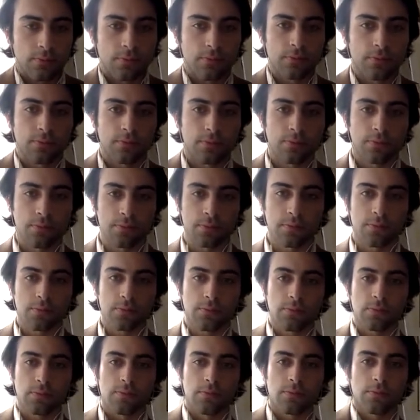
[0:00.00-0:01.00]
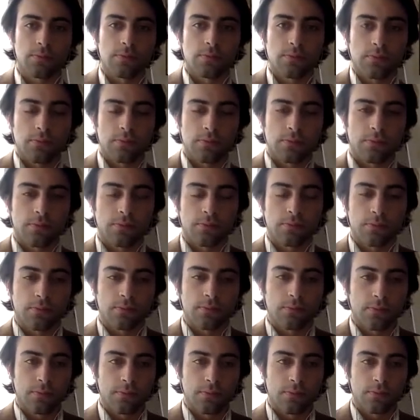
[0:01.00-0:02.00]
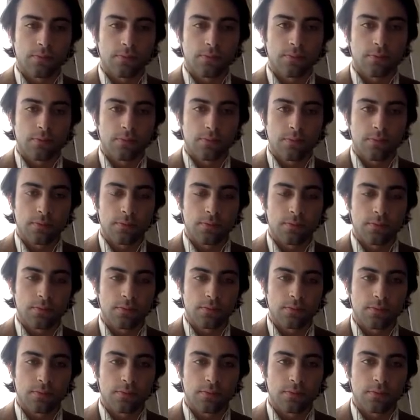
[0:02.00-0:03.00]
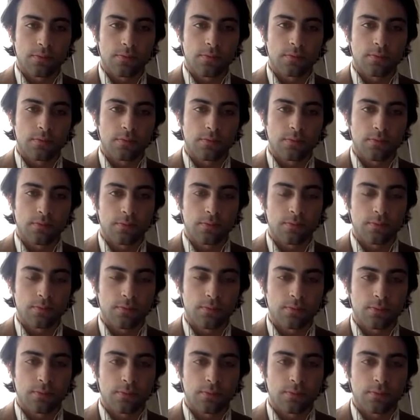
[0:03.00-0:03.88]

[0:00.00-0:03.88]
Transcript: (not speaking)